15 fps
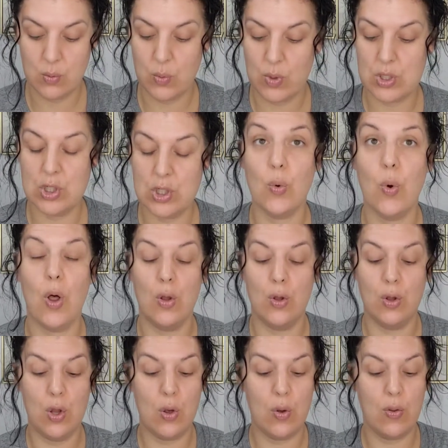which you all
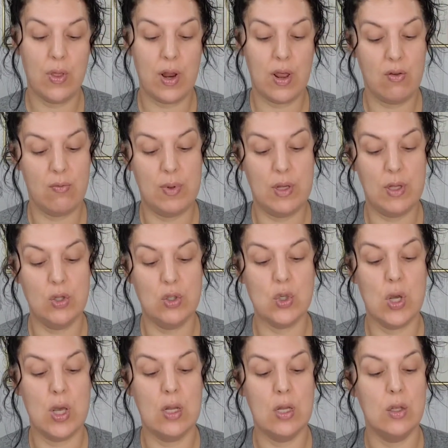know that I've been
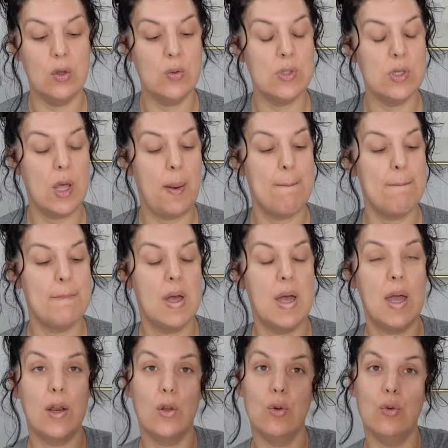trying to use up
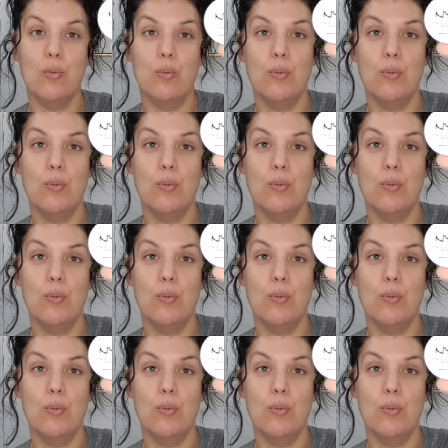my